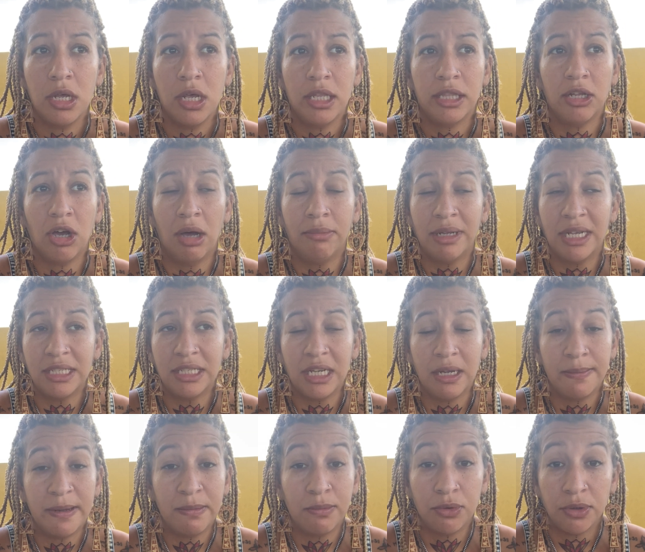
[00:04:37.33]
Now, I'm not
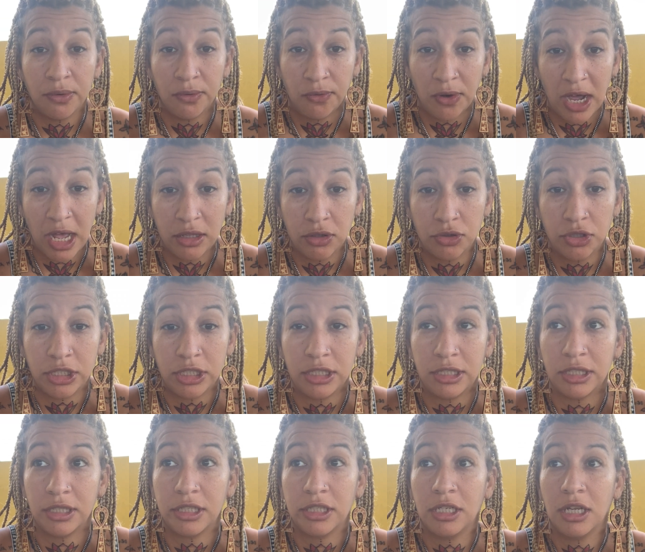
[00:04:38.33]
saying people didn't follow
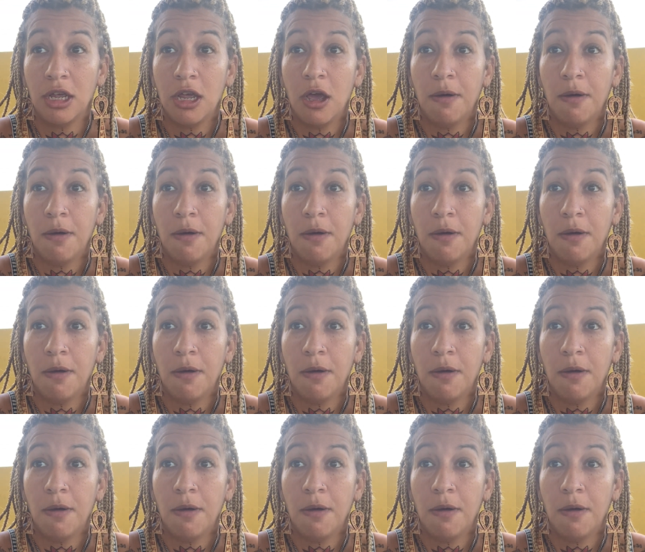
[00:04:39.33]
Jesus,